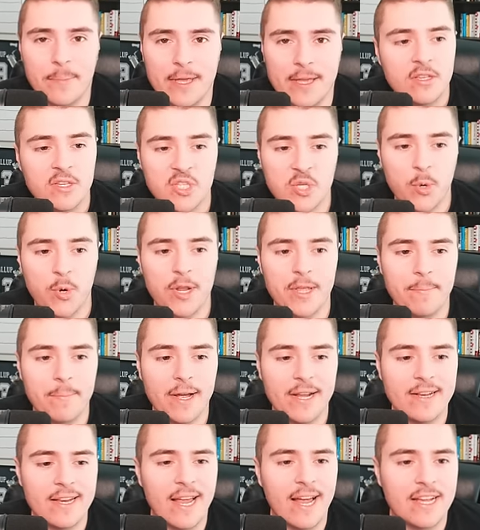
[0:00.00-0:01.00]
eight. Sorting
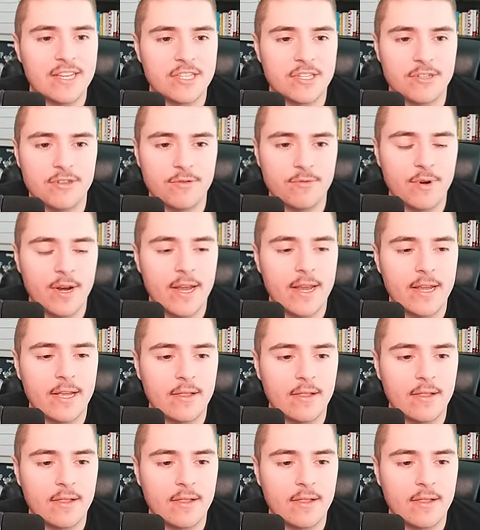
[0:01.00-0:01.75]
by national rank,